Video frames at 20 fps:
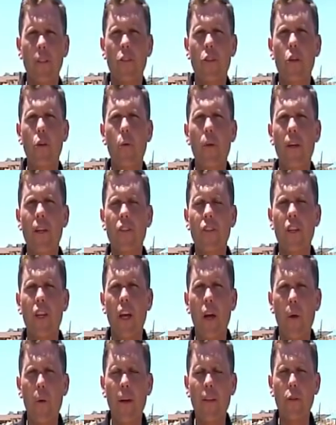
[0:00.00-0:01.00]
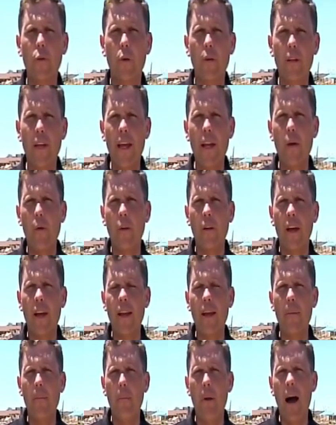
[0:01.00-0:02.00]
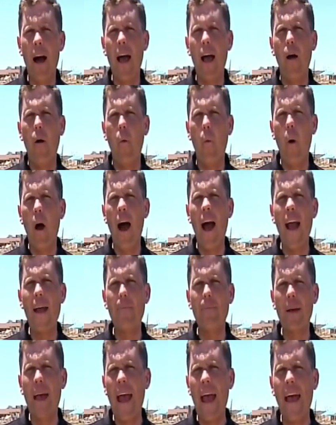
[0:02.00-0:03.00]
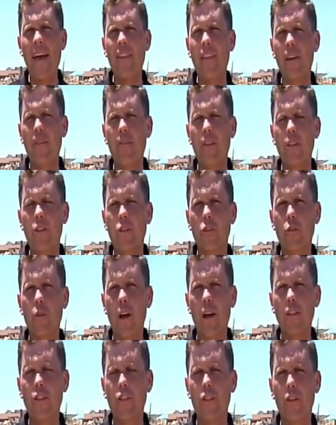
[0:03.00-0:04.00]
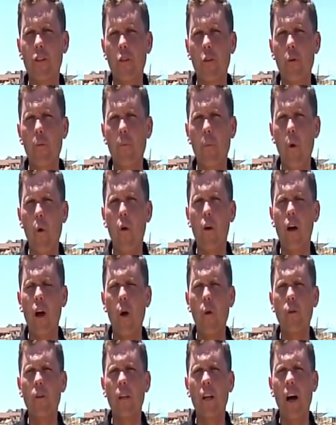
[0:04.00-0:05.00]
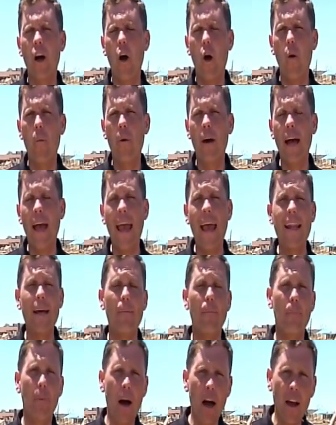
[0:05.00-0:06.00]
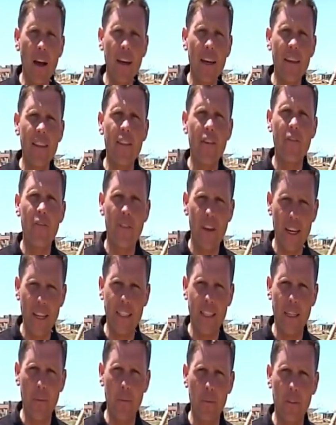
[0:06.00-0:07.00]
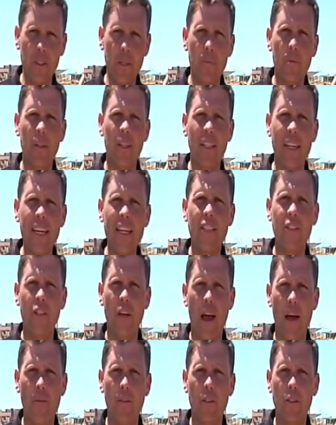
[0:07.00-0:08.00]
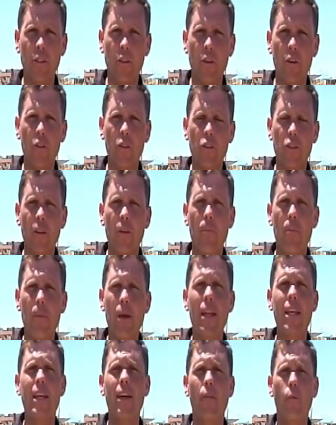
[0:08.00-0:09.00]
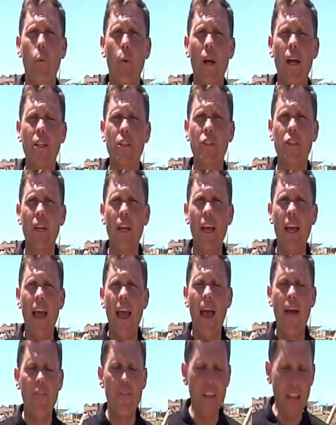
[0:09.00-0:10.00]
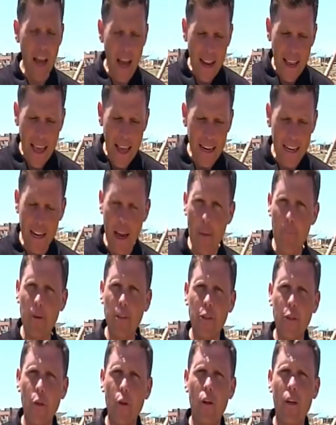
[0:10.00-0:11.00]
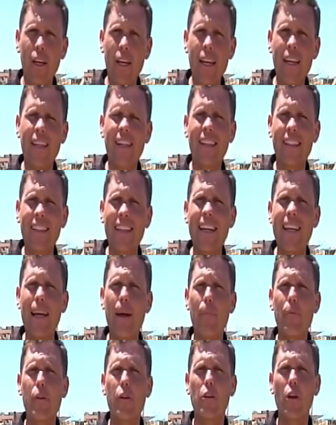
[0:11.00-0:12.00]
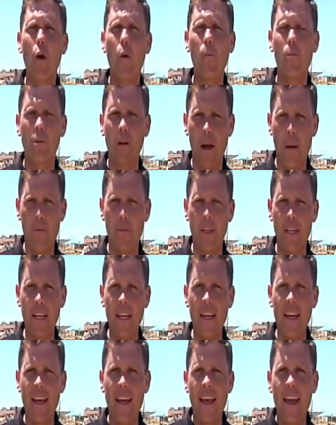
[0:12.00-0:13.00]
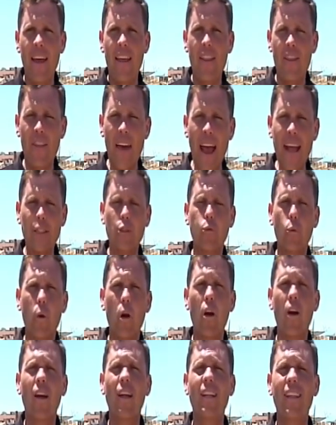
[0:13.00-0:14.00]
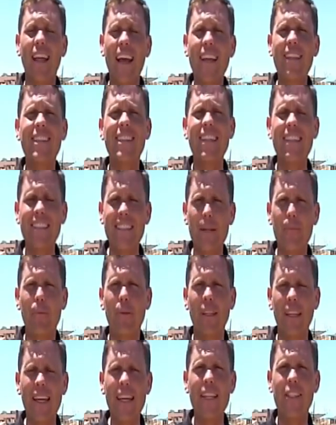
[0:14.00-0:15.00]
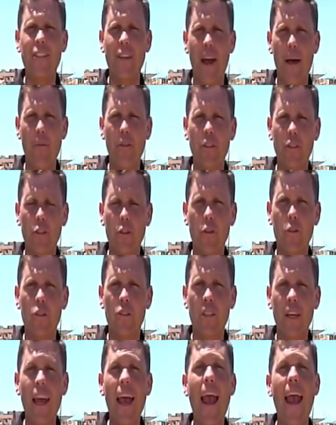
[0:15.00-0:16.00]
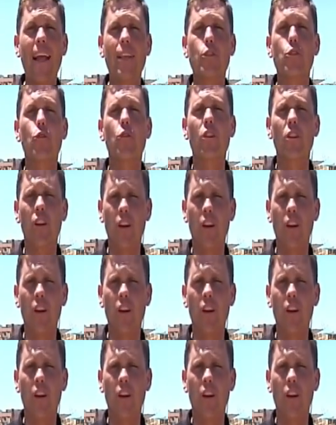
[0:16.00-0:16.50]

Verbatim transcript: two weeks ago, a tornado cut a mile wide path of destruction through Moore, Oklahoma, and among the victims, police officers, many of which have not had an opportunity to clean up their own property. That's where Lexington police officers answered the